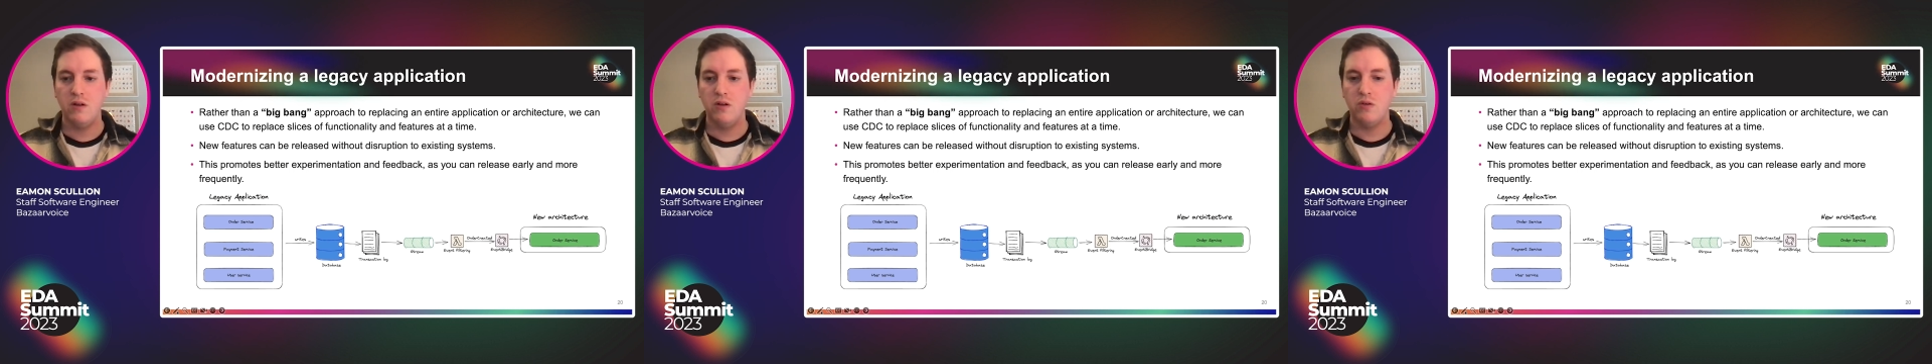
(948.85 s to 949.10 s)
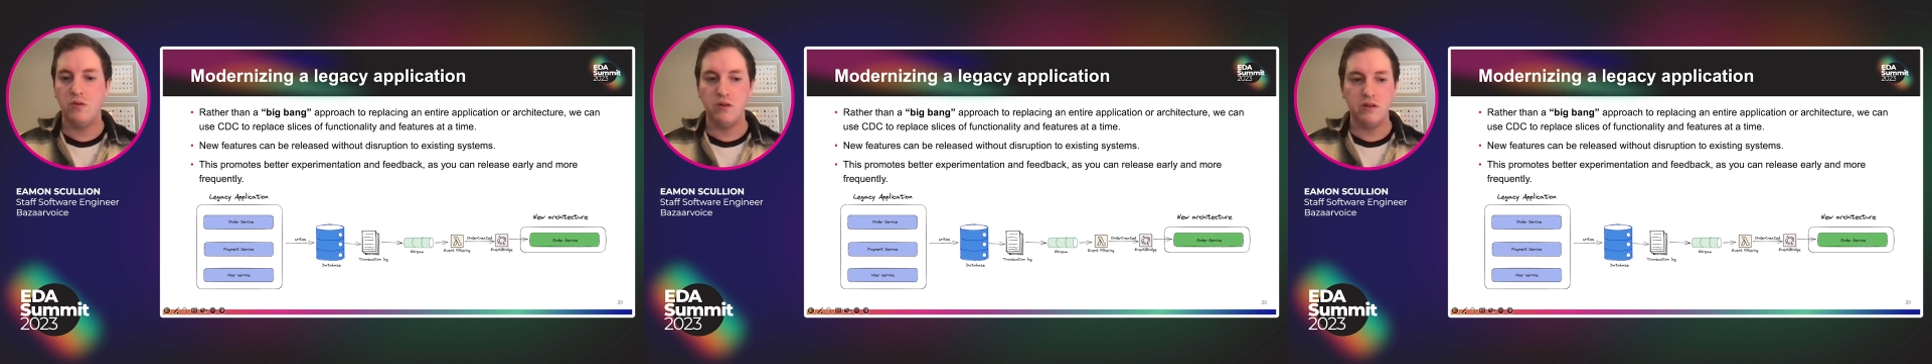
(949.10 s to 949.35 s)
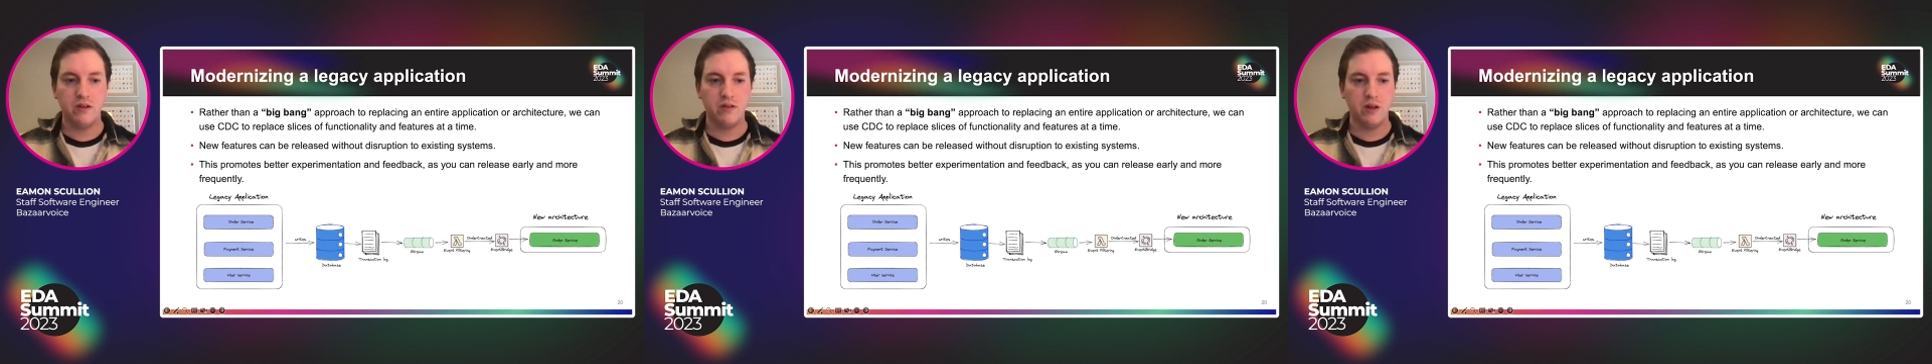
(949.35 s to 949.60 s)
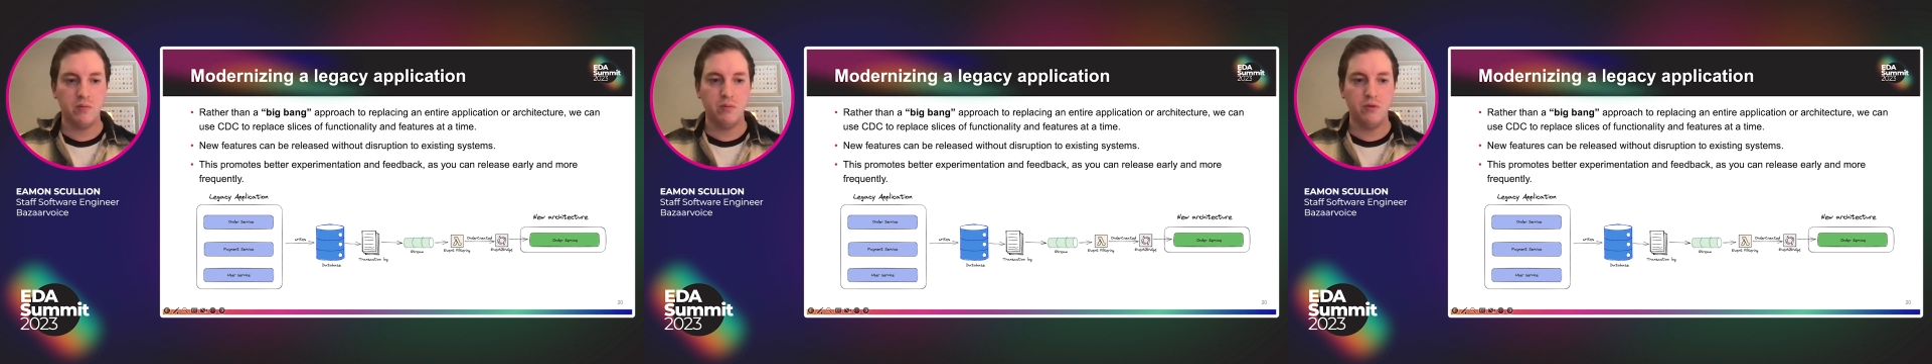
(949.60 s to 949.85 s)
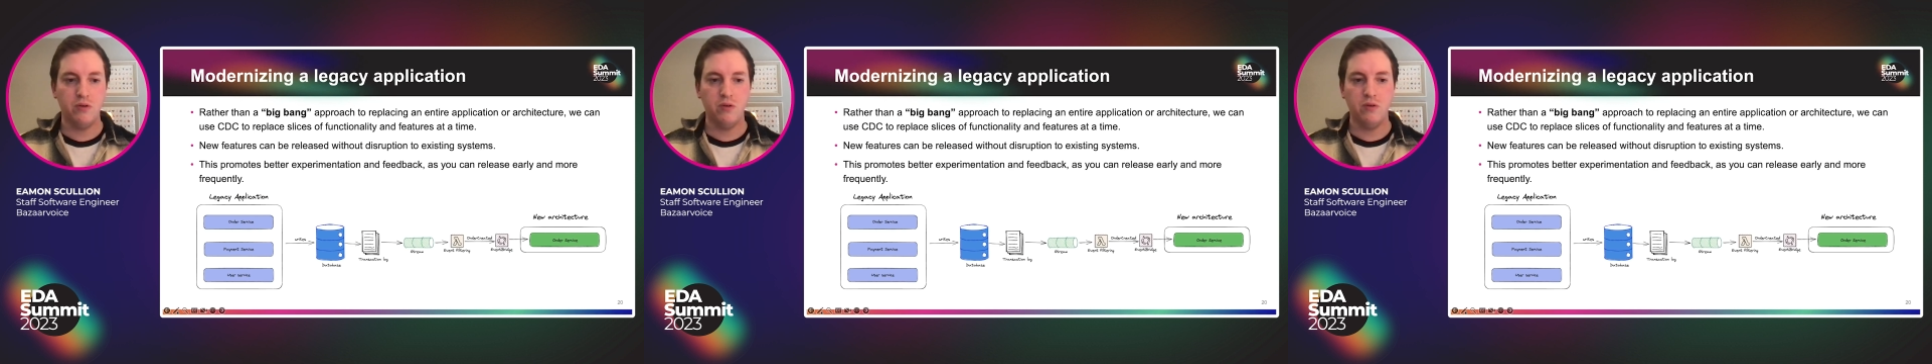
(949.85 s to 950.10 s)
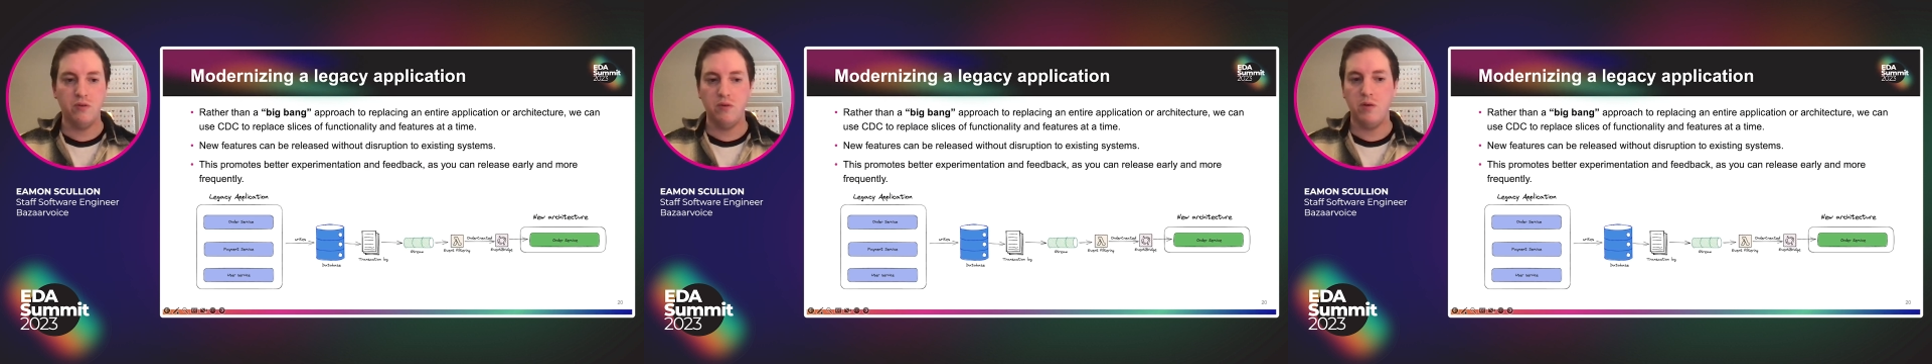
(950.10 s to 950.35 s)
So in this
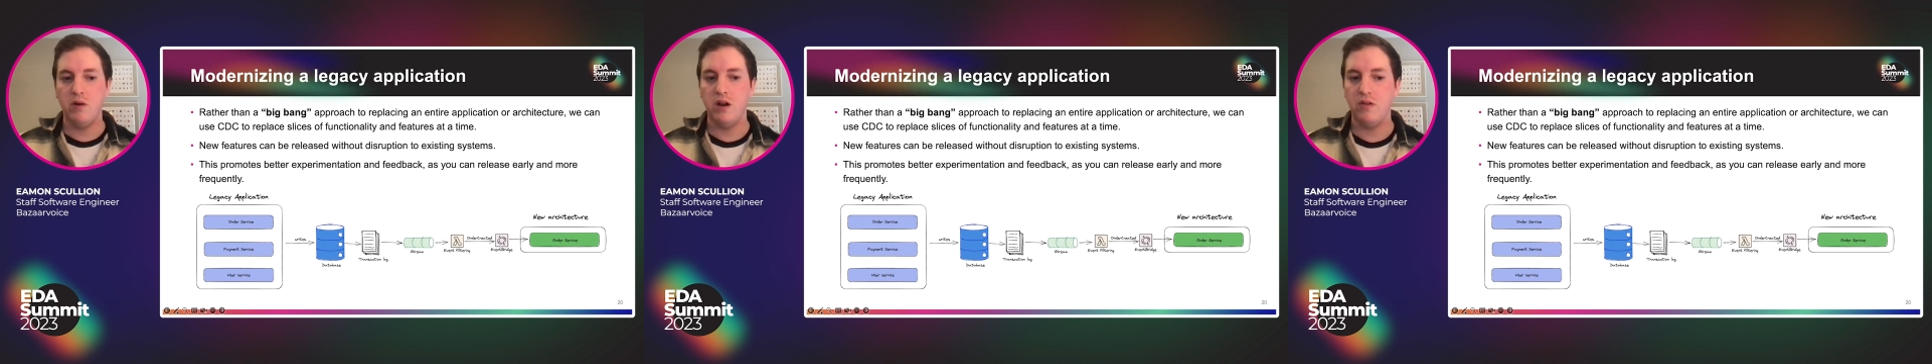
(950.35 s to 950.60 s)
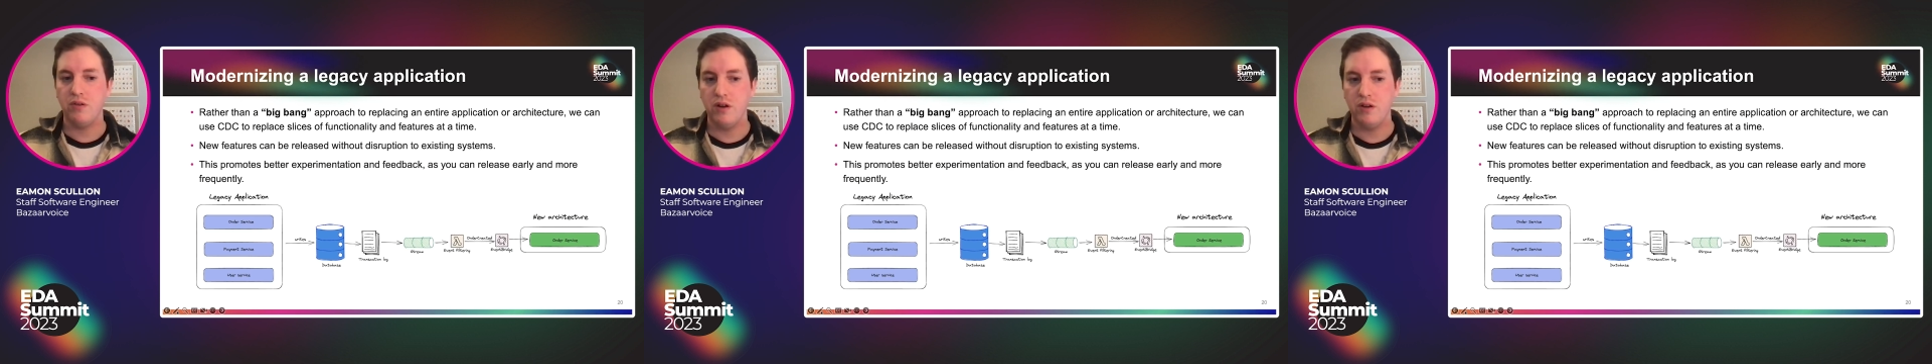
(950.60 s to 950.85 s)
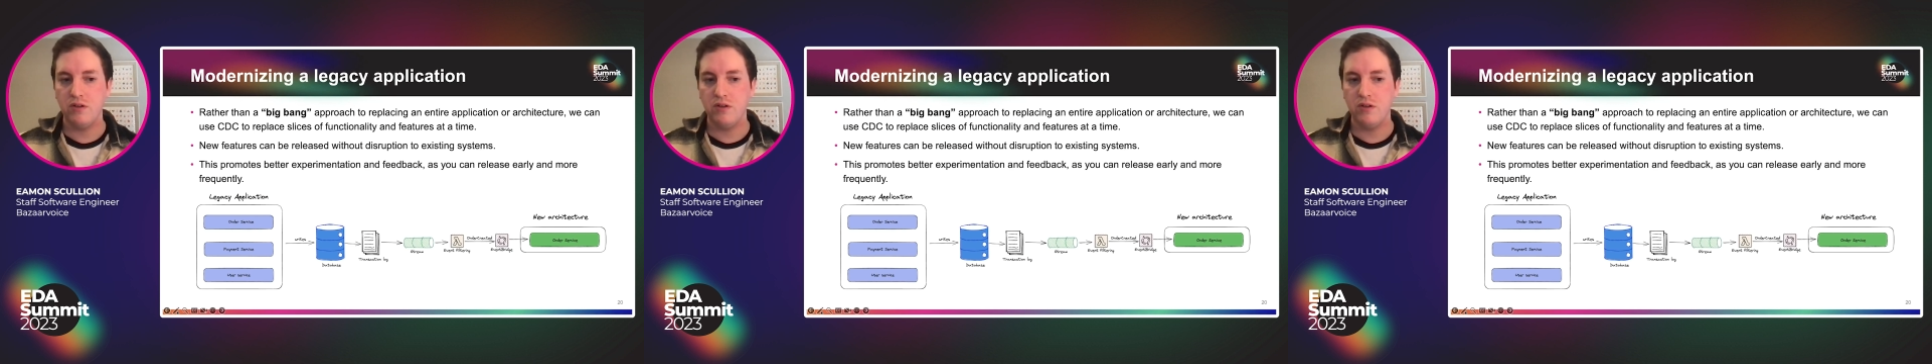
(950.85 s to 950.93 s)
example, we might have 3